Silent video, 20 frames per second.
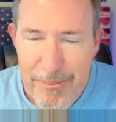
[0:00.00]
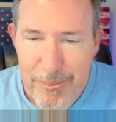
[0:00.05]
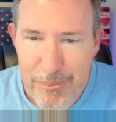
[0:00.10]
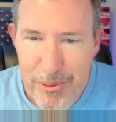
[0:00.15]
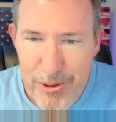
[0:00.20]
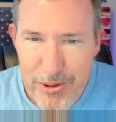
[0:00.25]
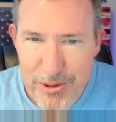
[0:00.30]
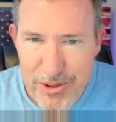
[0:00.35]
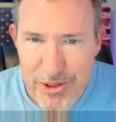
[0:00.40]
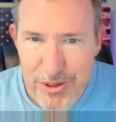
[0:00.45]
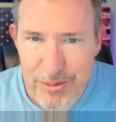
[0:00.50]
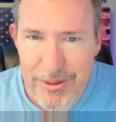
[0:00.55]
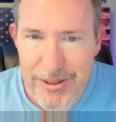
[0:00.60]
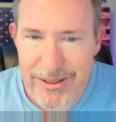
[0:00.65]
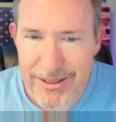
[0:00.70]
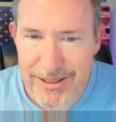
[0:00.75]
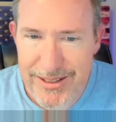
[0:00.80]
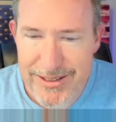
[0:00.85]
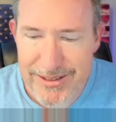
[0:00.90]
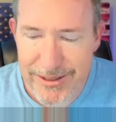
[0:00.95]
put you in
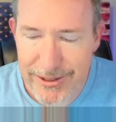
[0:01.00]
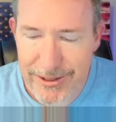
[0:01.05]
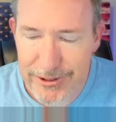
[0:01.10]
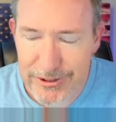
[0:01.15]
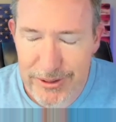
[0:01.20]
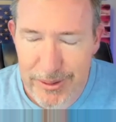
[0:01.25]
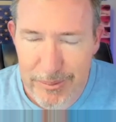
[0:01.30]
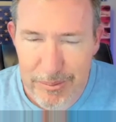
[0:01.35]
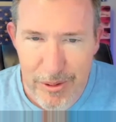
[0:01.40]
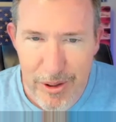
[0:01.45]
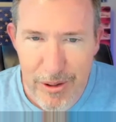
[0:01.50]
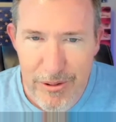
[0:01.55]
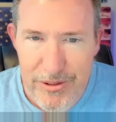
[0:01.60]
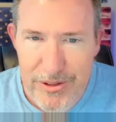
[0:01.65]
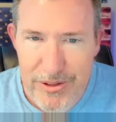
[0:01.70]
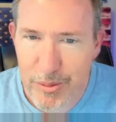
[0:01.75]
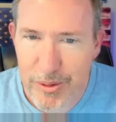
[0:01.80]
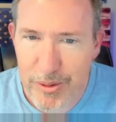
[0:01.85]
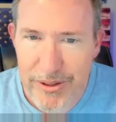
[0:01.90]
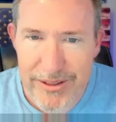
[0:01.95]
these leadership
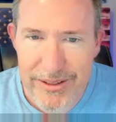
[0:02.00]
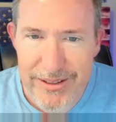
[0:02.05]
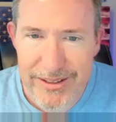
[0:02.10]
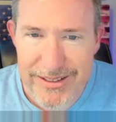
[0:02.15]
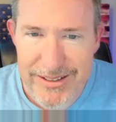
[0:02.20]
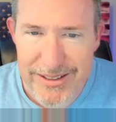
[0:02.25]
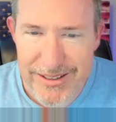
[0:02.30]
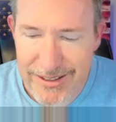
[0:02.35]
roles where a